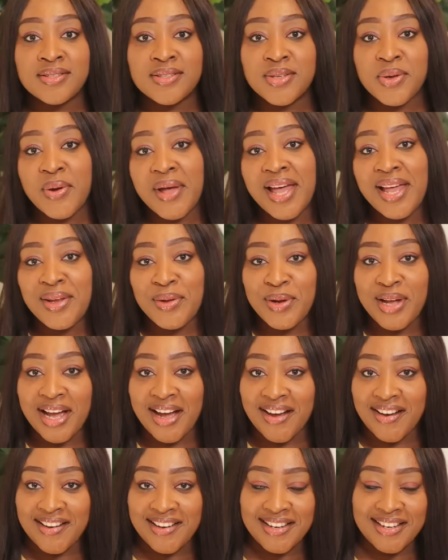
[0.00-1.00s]
So hello
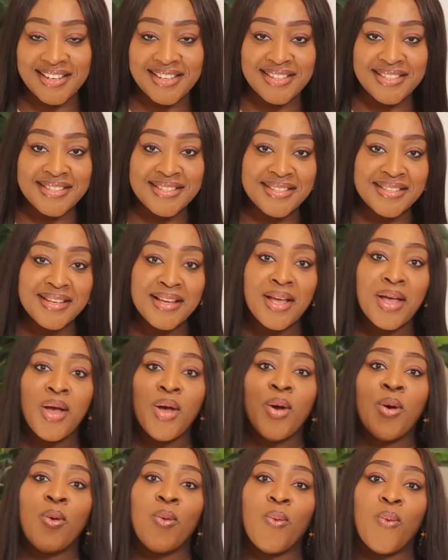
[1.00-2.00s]
guys,
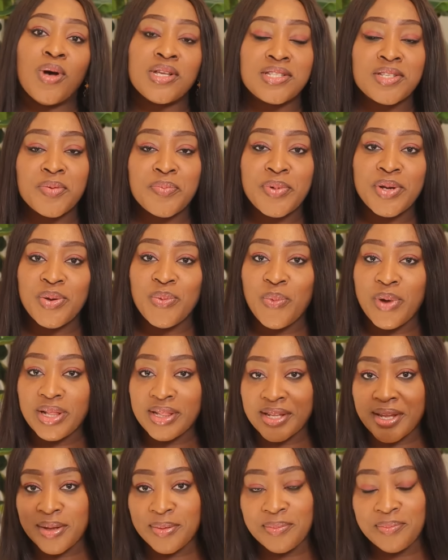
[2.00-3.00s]
what's up and
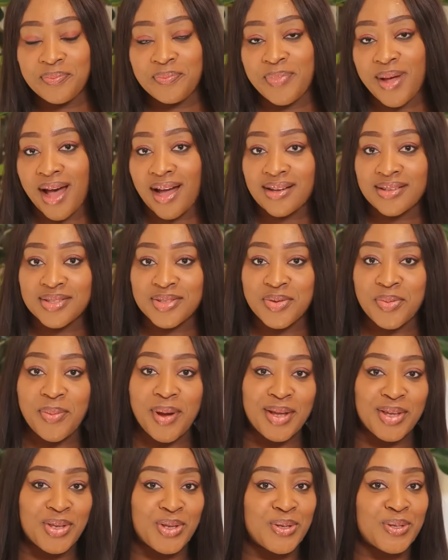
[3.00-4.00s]
welcome back to
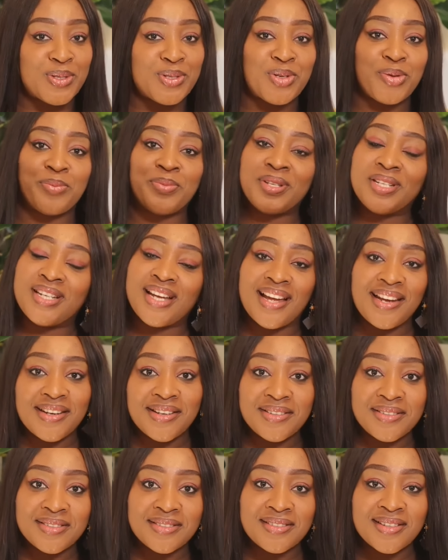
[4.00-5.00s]
my YouTube
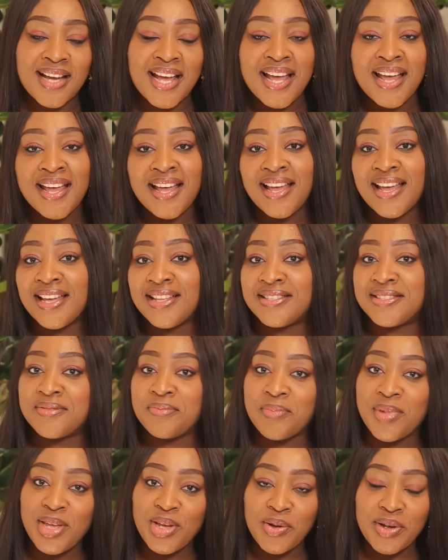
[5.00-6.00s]
channel.
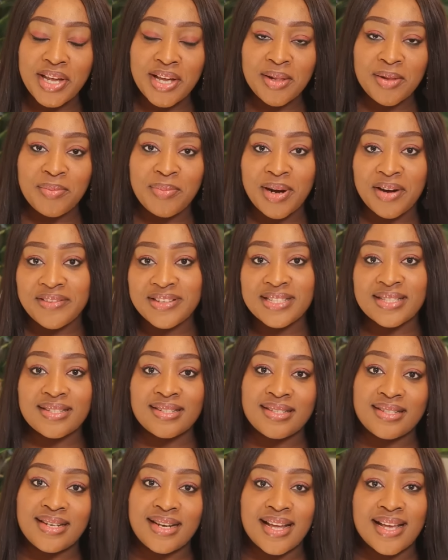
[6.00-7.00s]
It's me, your girl
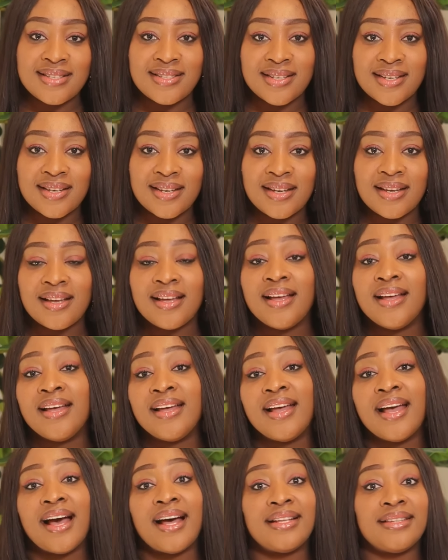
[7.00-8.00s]
Baristan Neze,
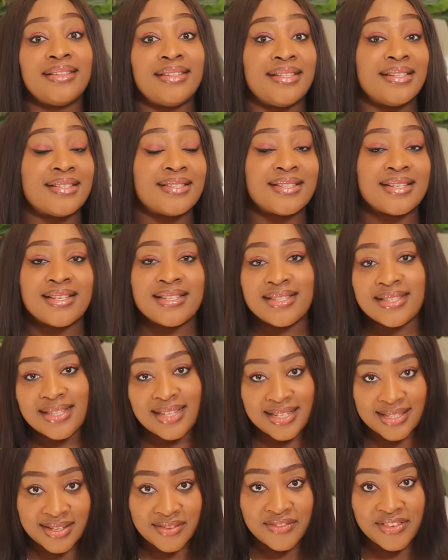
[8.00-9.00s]
and this is
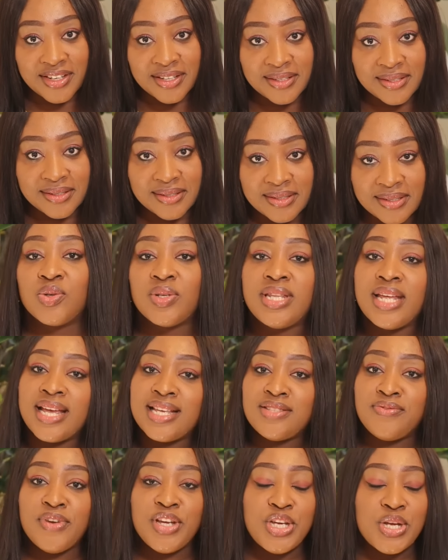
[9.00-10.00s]
Nezeville.
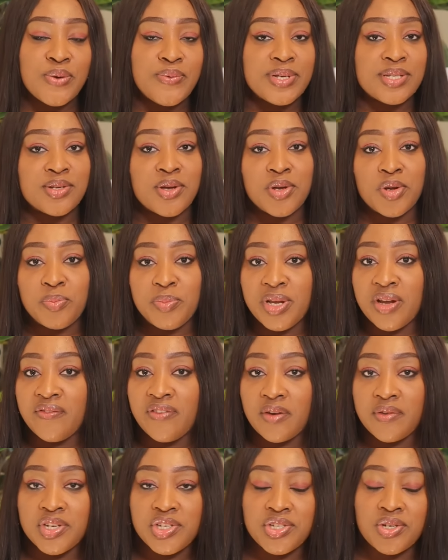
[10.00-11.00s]
Today's video is going to be a
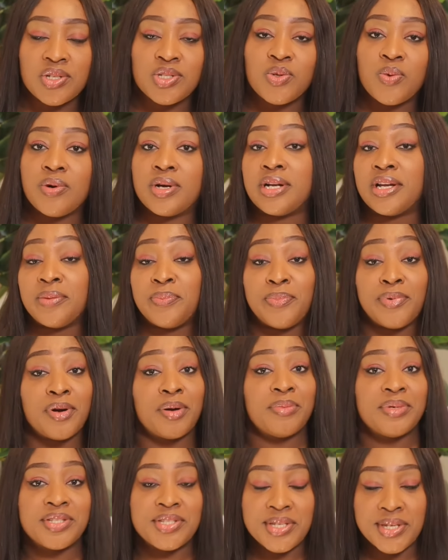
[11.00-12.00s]
very short one, I
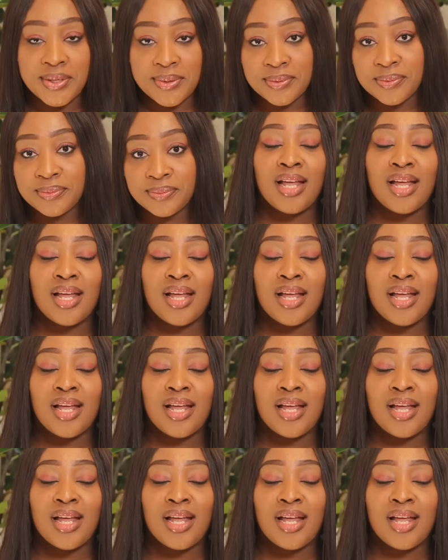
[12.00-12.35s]
promise you.